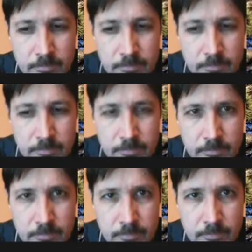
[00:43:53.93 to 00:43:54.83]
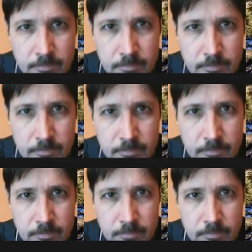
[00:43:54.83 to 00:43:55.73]

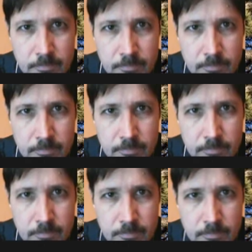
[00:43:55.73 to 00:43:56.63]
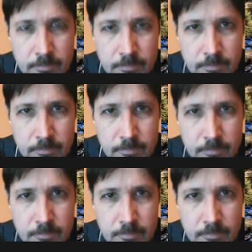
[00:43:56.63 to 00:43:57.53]

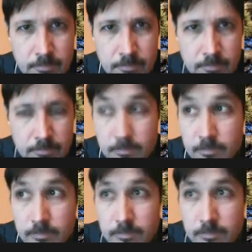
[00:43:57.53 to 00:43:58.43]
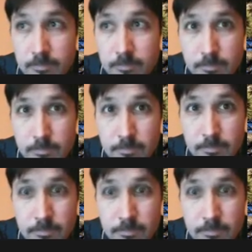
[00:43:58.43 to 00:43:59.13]
[no speech]